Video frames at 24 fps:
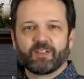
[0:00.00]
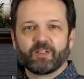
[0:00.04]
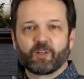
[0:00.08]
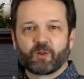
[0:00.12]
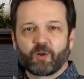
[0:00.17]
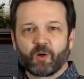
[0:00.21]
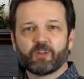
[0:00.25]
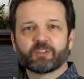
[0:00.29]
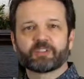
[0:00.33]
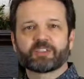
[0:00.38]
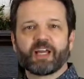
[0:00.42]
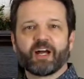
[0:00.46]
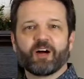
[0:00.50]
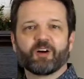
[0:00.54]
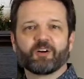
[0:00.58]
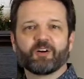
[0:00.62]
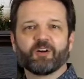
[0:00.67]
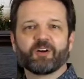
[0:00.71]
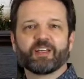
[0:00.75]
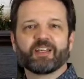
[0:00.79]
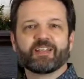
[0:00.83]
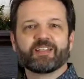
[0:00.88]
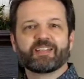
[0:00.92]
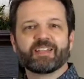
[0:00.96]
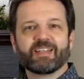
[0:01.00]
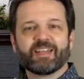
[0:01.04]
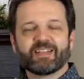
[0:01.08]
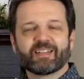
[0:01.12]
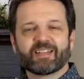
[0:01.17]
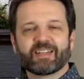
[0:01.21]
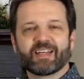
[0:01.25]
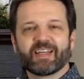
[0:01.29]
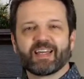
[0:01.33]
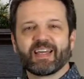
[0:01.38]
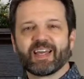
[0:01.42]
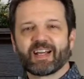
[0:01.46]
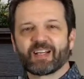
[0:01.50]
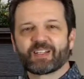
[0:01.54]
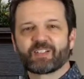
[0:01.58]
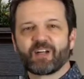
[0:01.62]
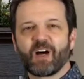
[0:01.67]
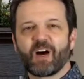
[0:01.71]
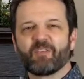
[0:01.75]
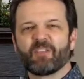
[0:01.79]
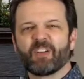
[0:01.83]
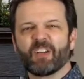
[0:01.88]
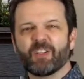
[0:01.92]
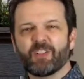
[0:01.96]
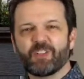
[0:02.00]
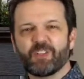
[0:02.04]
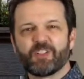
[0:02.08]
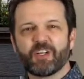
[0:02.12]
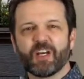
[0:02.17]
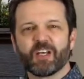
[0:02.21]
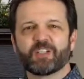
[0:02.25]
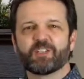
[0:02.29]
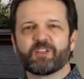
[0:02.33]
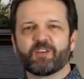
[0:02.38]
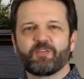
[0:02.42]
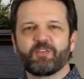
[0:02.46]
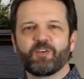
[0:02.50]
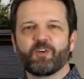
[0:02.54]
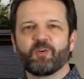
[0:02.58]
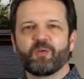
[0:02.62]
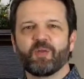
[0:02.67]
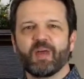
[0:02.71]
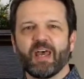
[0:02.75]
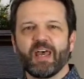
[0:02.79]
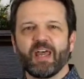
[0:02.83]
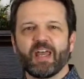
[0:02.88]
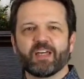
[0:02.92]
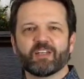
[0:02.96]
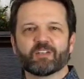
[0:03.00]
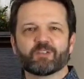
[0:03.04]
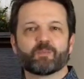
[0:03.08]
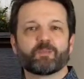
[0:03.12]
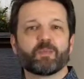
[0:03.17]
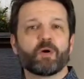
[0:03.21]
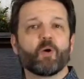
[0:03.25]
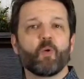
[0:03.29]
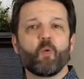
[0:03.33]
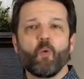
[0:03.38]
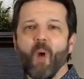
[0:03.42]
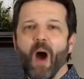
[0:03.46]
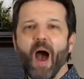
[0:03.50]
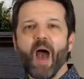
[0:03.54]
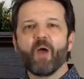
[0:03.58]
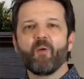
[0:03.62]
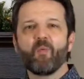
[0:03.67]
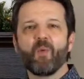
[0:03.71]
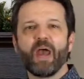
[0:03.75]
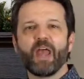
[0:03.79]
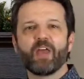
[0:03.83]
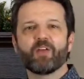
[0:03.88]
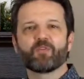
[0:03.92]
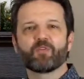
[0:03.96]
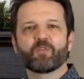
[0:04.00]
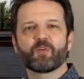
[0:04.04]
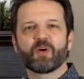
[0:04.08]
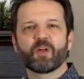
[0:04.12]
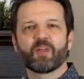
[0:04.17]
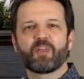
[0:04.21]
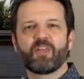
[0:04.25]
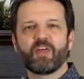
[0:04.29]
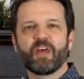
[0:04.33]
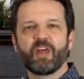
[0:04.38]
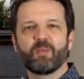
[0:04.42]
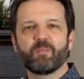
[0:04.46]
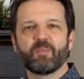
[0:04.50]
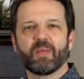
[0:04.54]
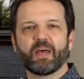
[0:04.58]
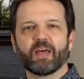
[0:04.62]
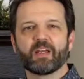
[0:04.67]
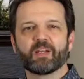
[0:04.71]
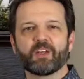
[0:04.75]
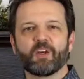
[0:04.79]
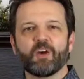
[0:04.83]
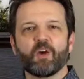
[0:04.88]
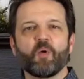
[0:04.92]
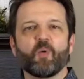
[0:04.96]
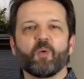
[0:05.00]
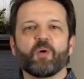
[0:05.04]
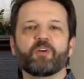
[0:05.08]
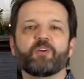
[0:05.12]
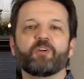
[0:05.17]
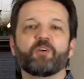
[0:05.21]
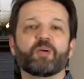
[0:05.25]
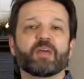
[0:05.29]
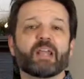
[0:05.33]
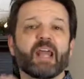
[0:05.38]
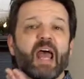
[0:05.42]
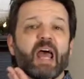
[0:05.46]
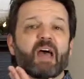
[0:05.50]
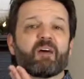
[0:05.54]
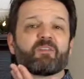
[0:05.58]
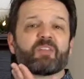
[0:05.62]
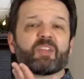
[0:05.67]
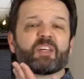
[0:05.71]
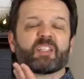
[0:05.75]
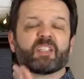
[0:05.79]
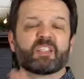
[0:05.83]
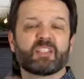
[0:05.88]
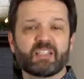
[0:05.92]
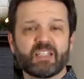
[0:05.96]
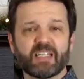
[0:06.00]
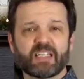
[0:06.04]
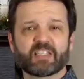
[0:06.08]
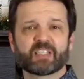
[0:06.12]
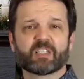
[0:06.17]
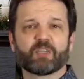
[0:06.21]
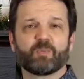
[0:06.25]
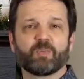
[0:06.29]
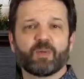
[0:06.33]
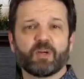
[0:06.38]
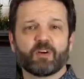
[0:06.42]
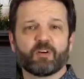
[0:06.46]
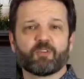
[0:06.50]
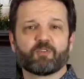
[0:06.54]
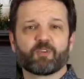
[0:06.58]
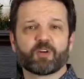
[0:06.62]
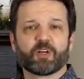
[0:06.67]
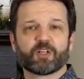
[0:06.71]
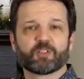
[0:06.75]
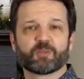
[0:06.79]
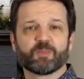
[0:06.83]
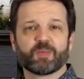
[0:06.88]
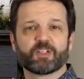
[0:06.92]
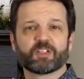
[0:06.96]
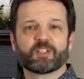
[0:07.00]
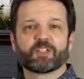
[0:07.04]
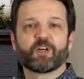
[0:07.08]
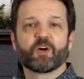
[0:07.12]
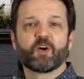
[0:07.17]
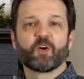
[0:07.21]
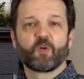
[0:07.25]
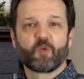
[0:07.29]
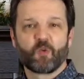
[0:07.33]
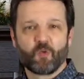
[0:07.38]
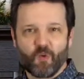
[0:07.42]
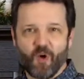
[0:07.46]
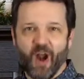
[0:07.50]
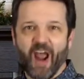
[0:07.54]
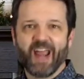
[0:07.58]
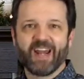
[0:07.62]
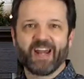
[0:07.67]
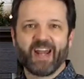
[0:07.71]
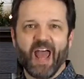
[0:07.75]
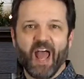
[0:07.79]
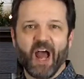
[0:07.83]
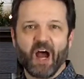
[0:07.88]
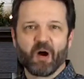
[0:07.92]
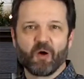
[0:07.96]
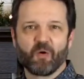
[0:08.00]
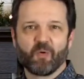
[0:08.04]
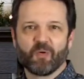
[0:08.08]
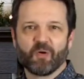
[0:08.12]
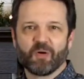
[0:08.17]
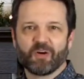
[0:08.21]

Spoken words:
Girl Scout cookie season kicks off in just a few days, but why wait for a thin mint when you can have the sixth beer of Christmas right now?